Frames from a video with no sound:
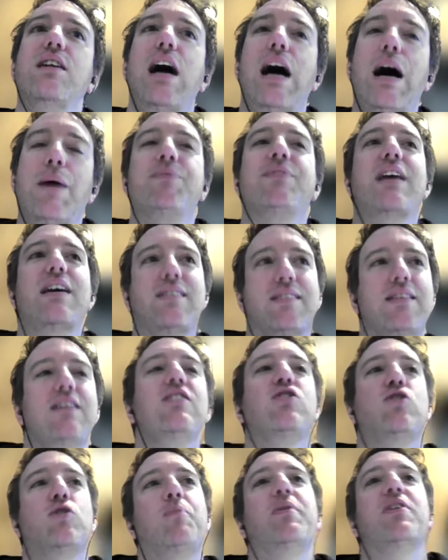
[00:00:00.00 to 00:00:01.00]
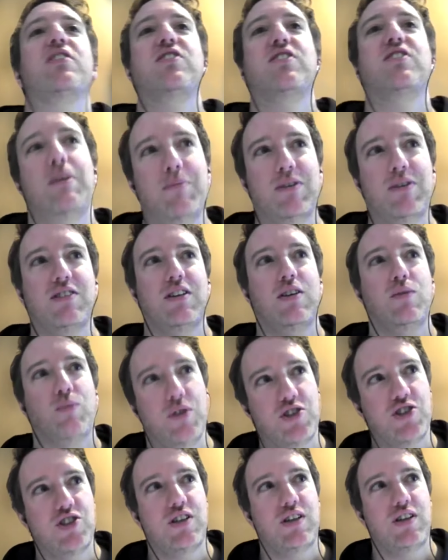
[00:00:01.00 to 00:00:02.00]
I'm testing supersymmetry,
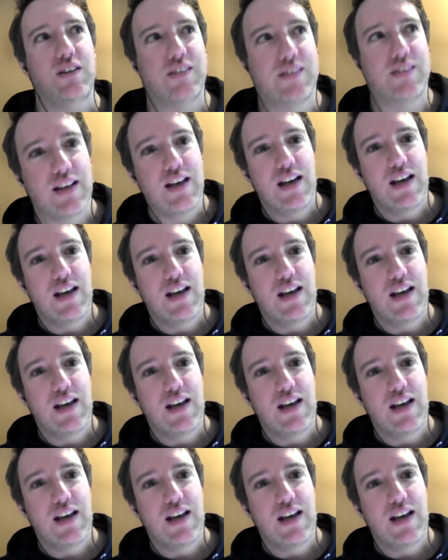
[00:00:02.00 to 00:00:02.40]
which is